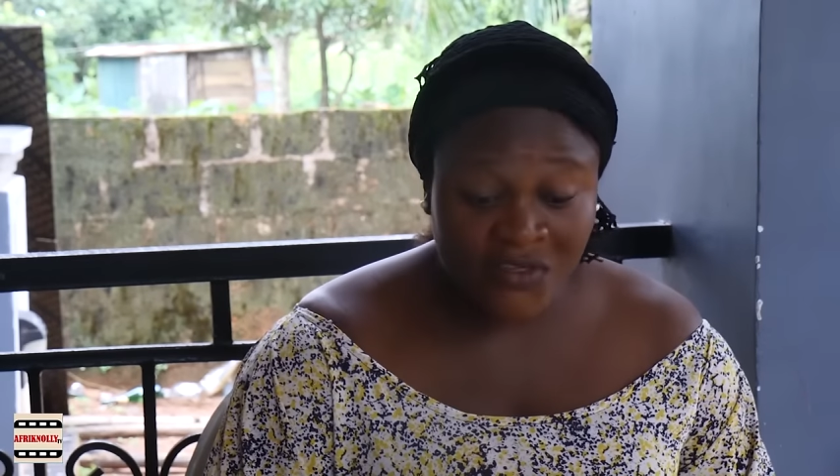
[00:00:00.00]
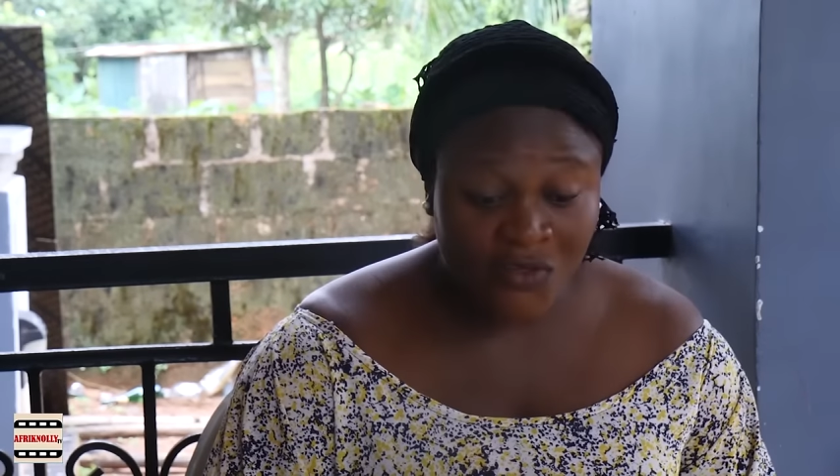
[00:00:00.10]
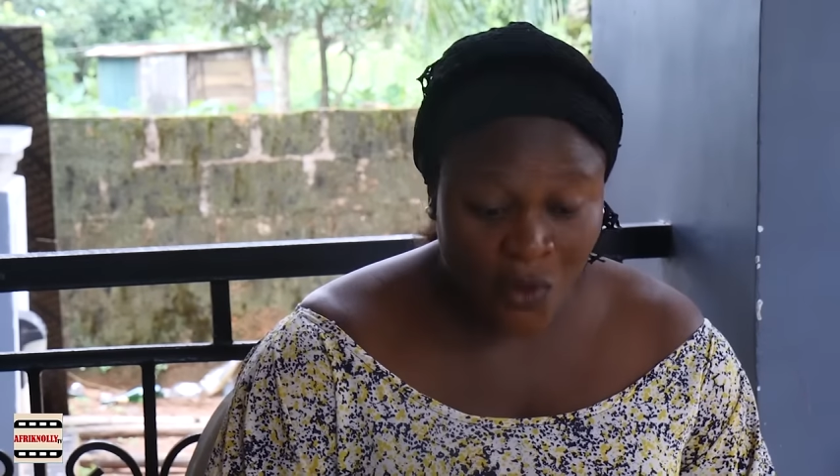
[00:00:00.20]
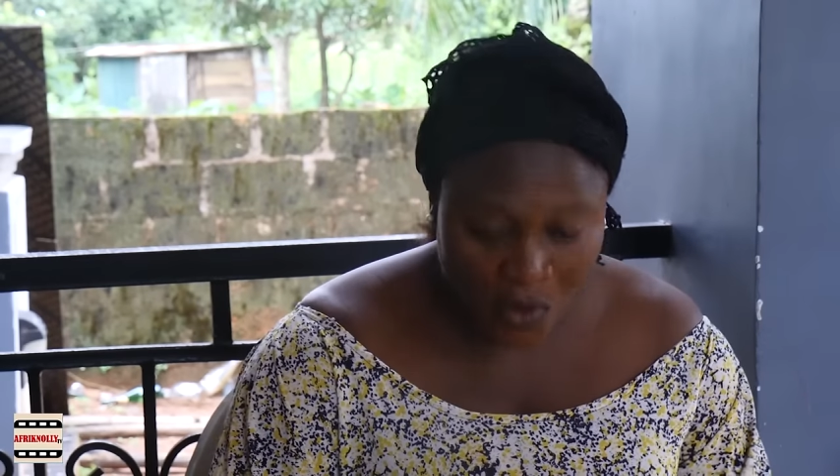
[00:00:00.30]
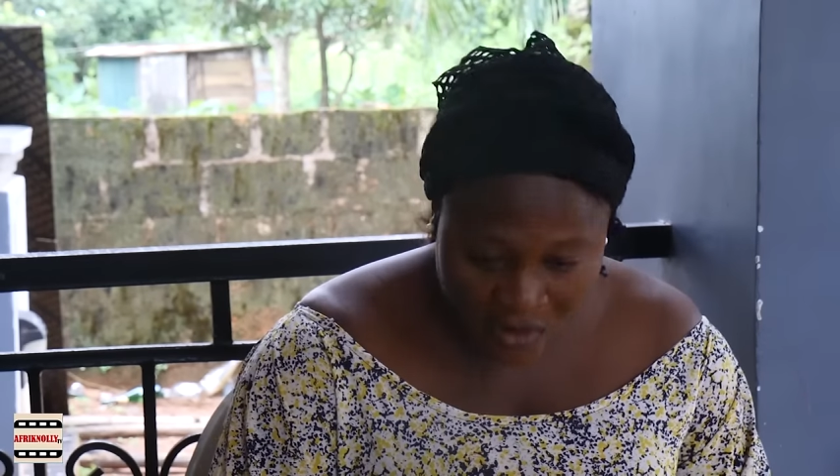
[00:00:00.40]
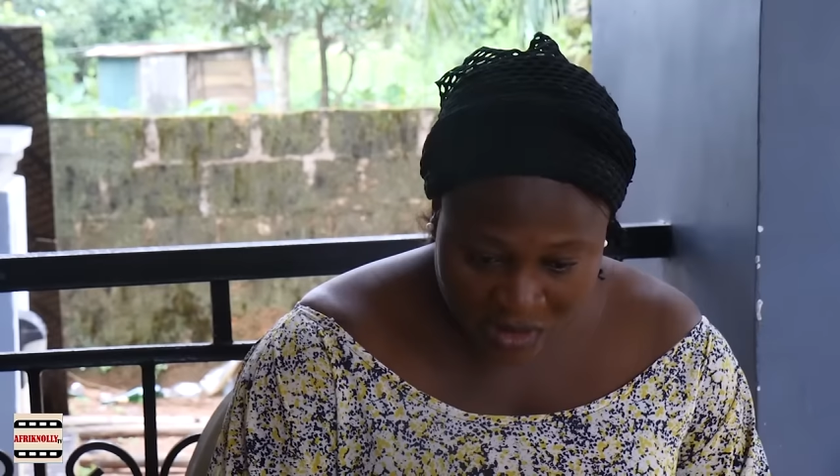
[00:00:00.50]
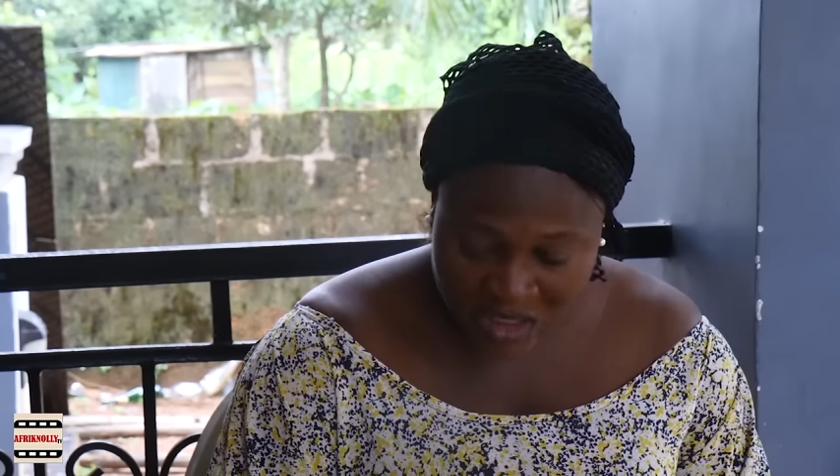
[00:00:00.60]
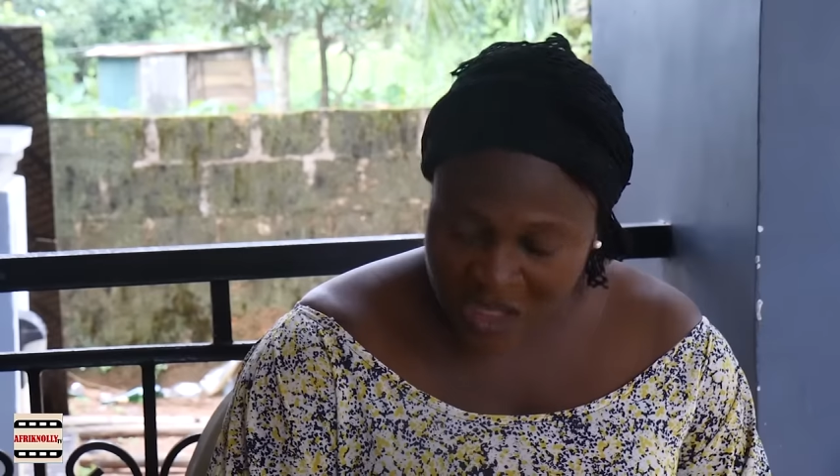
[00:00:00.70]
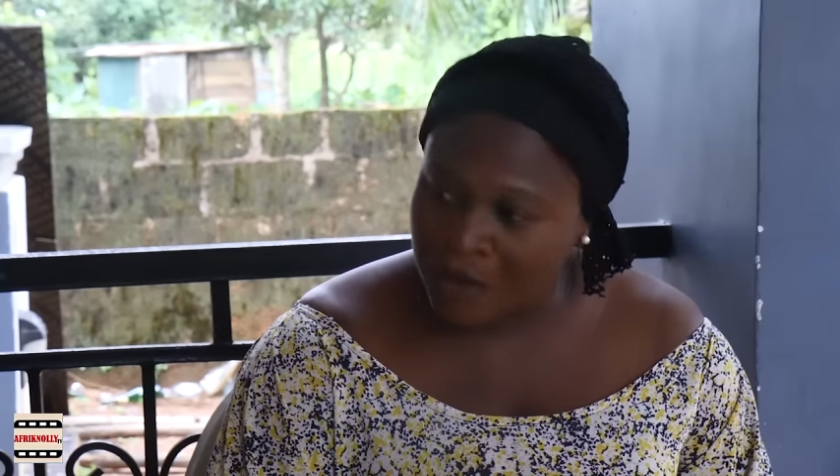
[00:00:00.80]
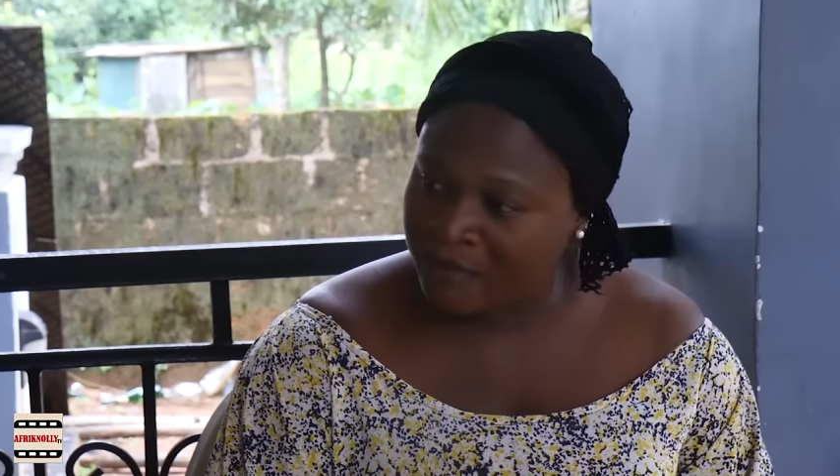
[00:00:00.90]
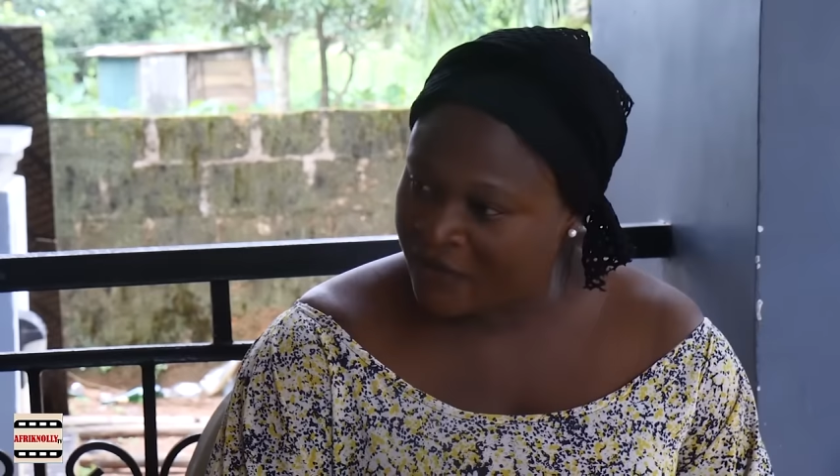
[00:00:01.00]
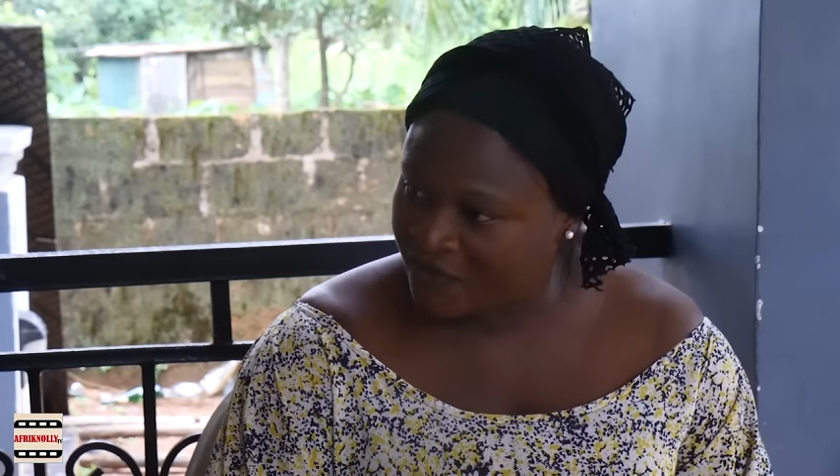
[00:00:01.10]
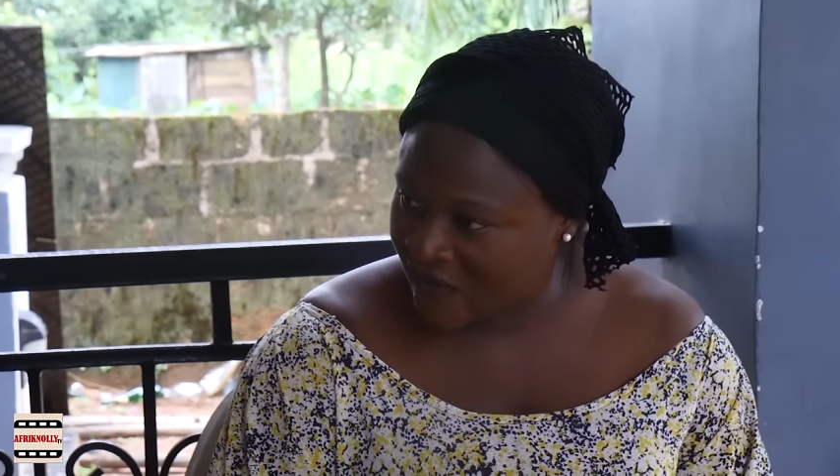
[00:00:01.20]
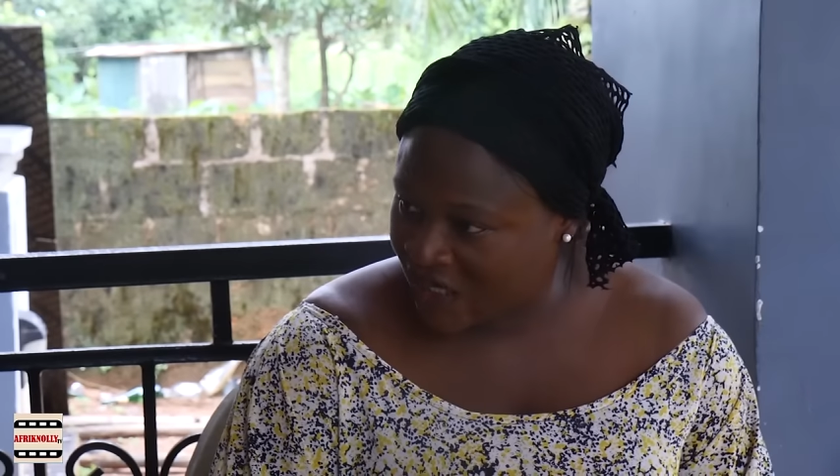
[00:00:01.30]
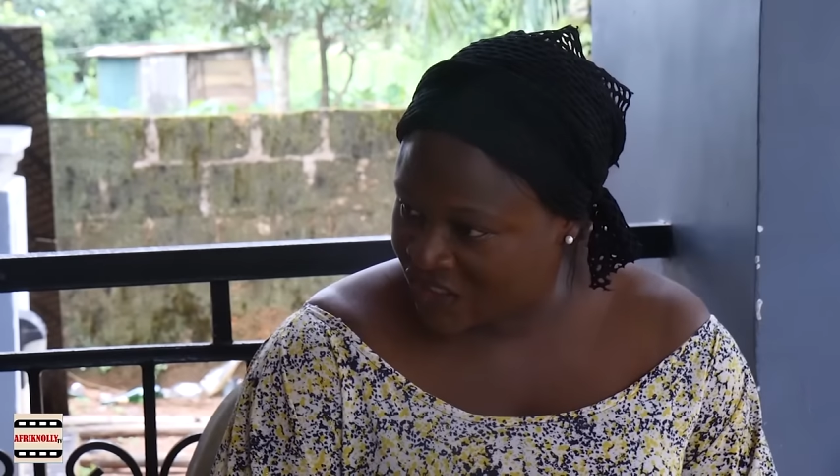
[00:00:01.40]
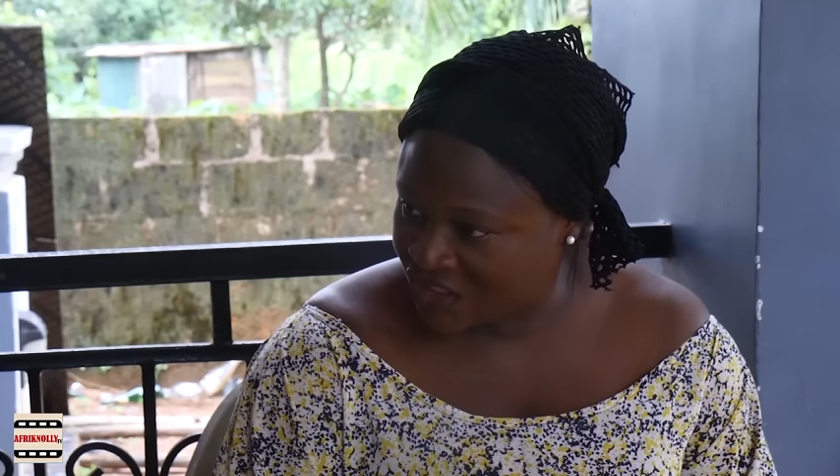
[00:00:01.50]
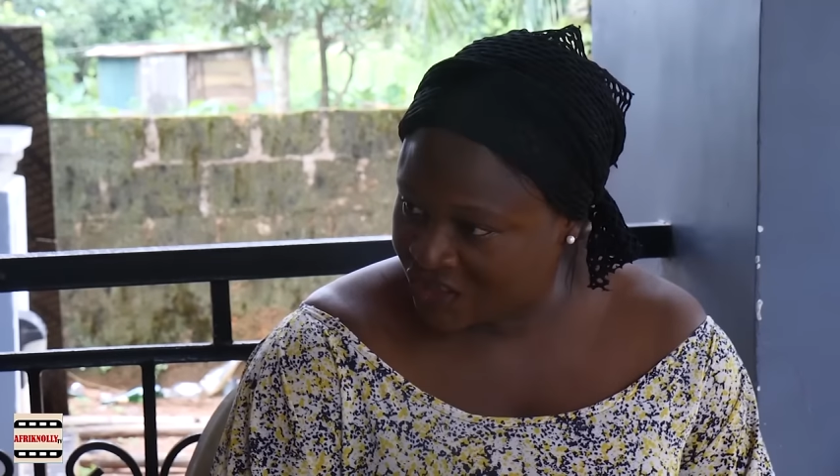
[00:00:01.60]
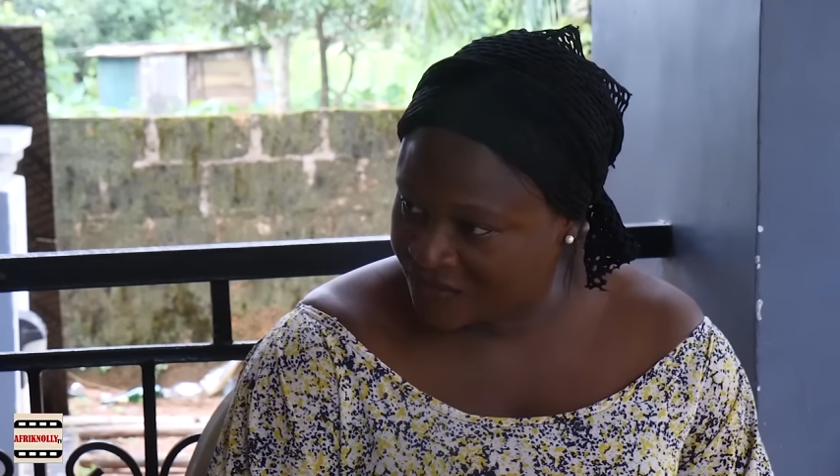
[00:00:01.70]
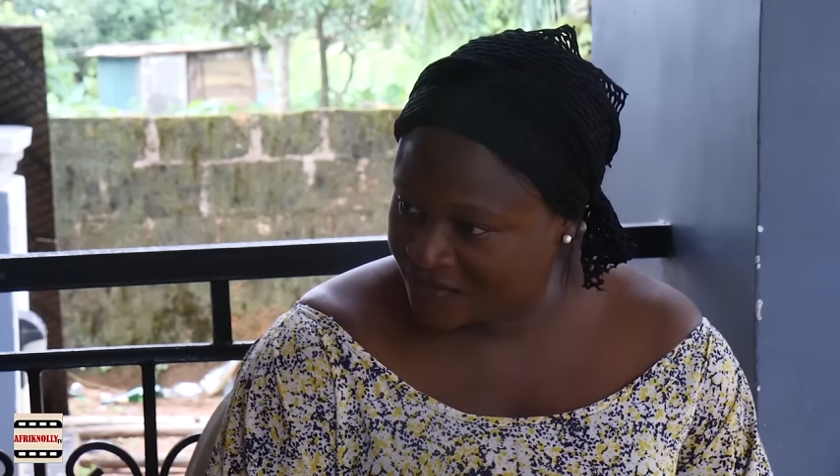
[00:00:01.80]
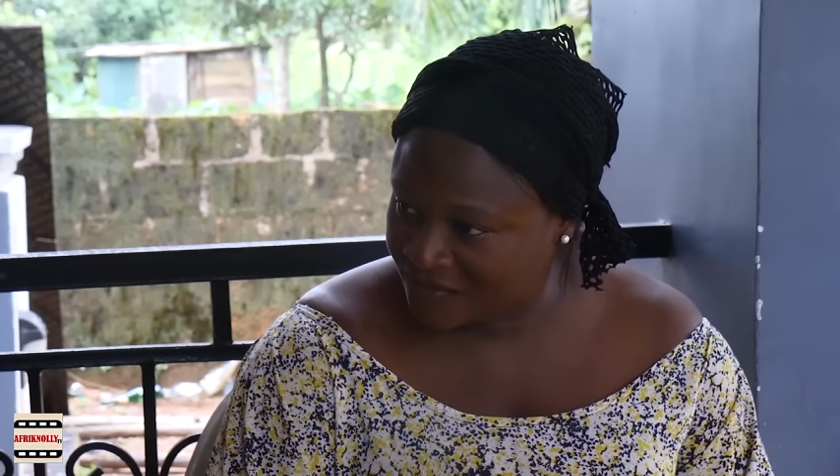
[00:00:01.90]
thorn on my flesh.